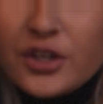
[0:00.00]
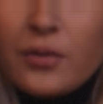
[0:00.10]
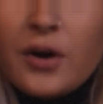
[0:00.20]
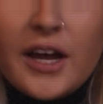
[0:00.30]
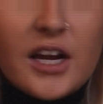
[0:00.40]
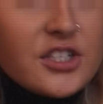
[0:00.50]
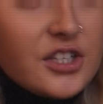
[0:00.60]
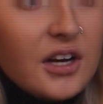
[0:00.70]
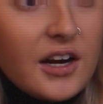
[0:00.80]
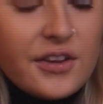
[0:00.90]
you know what? I
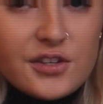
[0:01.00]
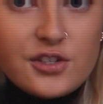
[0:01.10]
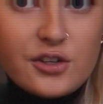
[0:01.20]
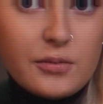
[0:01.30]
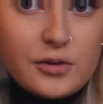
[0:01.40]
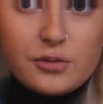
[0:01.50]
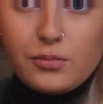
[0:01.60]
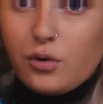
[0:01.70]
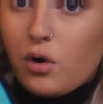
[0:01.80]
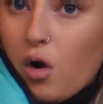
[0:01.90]
actually like this so much
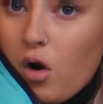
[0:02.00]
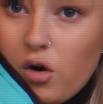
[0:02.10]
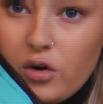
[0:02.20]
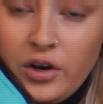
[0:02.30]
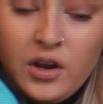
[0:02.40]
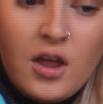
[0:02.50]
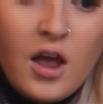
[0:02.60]
more on.